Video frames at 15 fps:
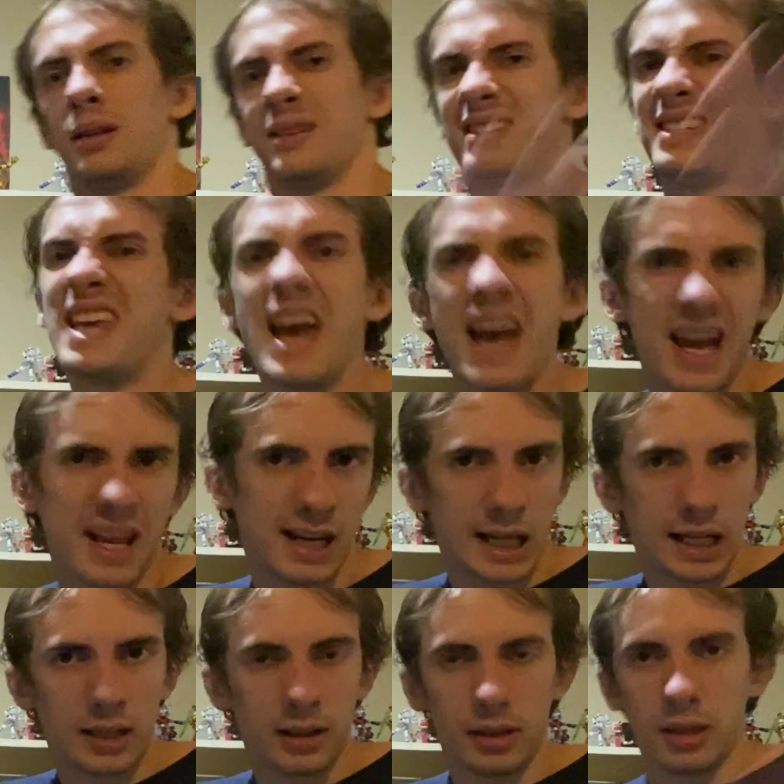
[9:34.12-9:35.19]

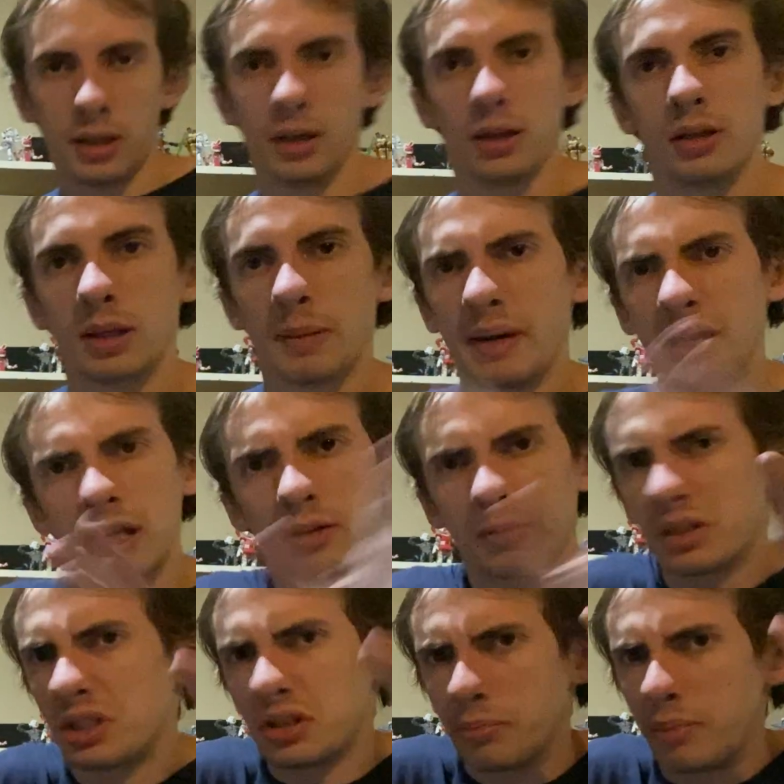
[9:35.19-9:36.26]
Technically, depending
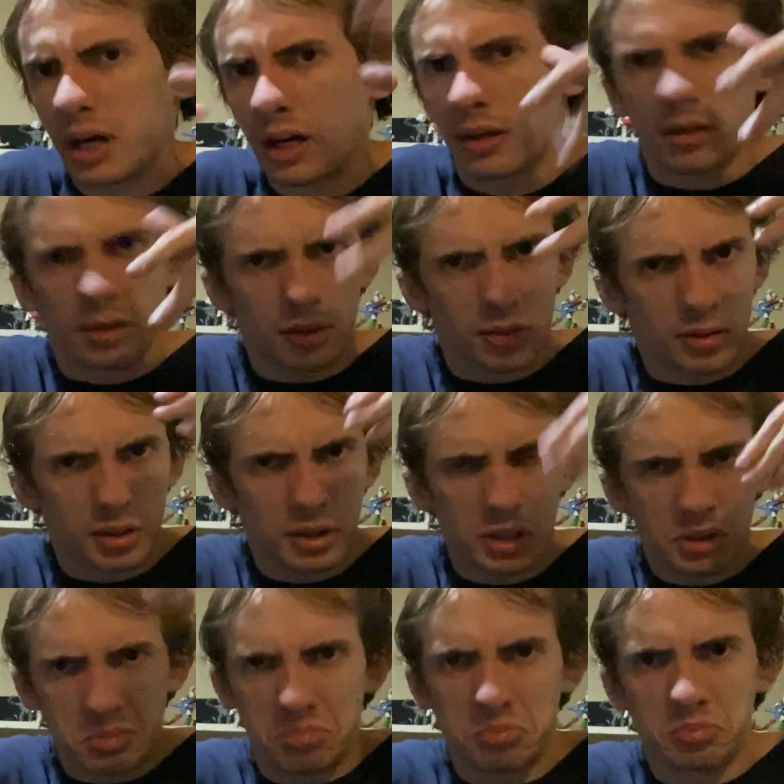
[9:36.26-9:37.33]
which part of the lore
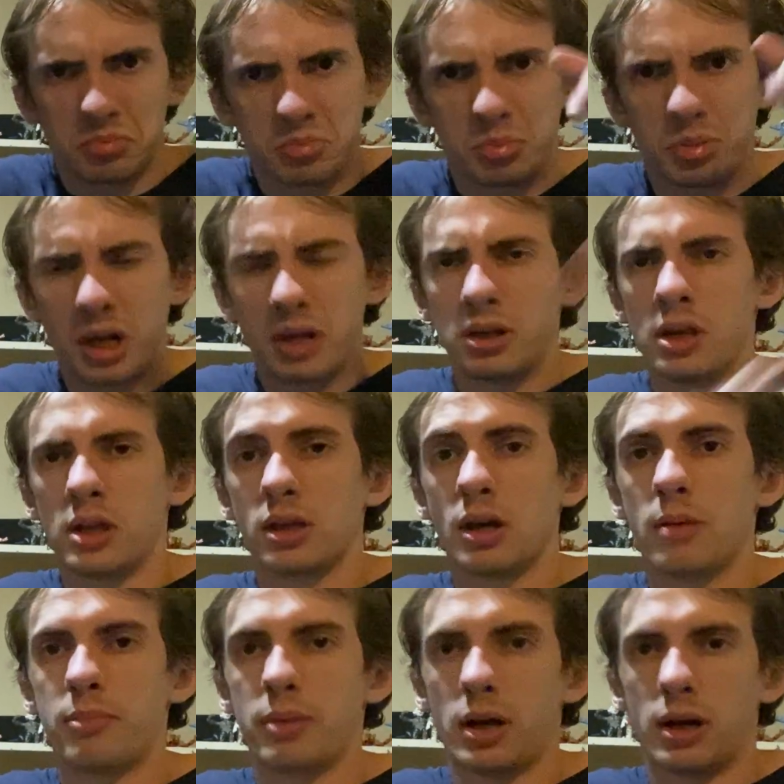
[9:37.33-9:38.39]
you're brushing
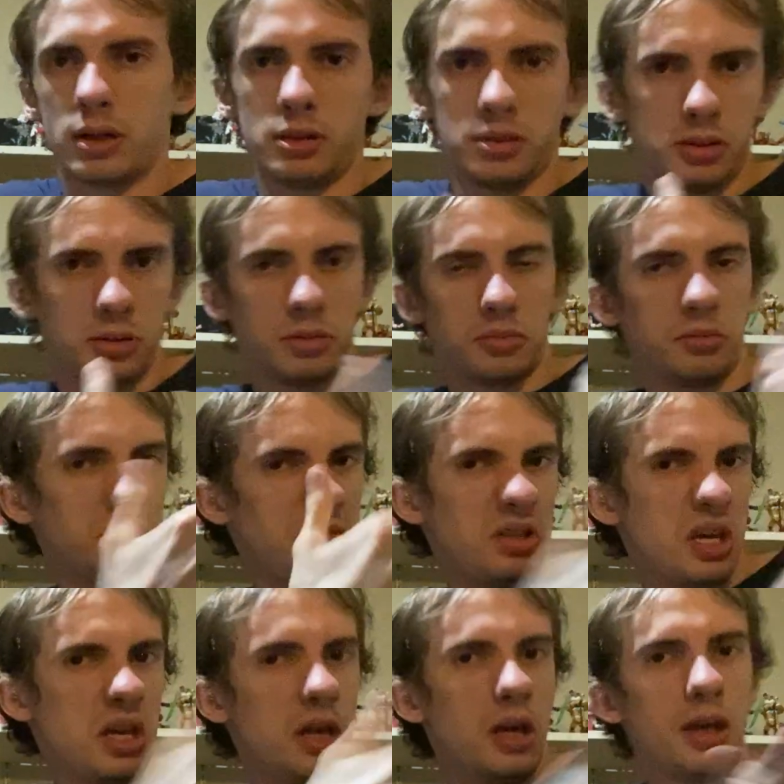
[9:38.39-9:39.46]
up on, you
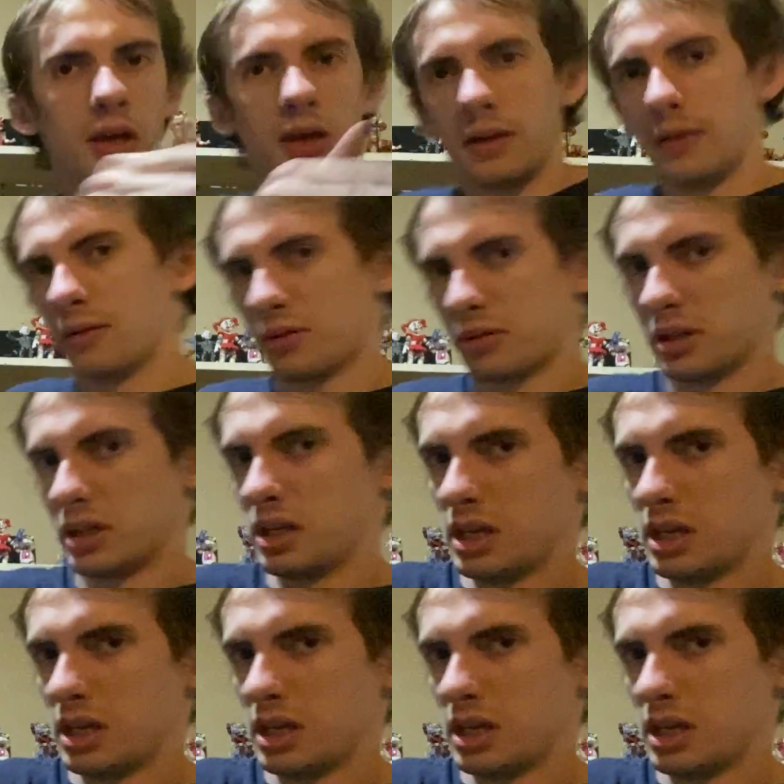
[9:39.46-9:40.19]
know, or